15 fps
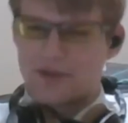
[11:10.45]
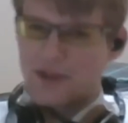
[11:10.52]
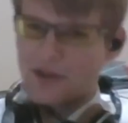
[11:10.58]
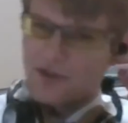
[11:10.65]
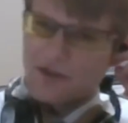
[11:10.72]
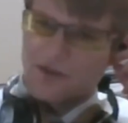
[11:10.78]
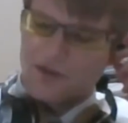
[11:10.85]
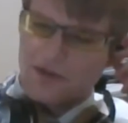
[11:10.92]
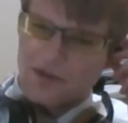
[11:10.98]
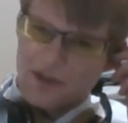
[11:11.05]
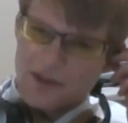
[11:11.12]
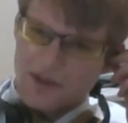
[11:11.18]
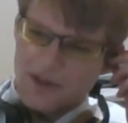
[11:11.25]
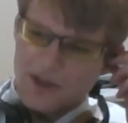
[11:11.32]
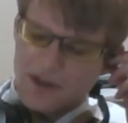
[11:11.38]
touch control
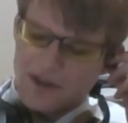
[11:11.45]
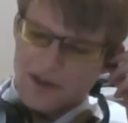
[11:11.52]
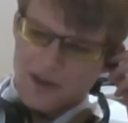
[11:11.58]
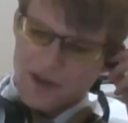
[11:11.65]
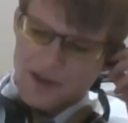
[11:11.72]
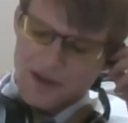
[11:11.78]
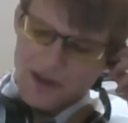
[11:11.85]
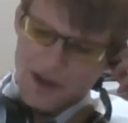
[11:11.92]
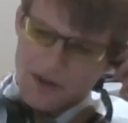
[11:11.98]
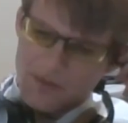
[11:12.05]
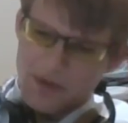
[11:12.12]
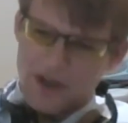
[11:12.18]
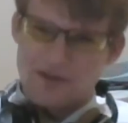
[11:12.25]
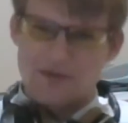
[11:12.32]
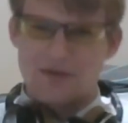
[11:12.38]
in the
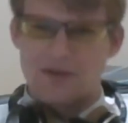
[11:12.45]
AirPods,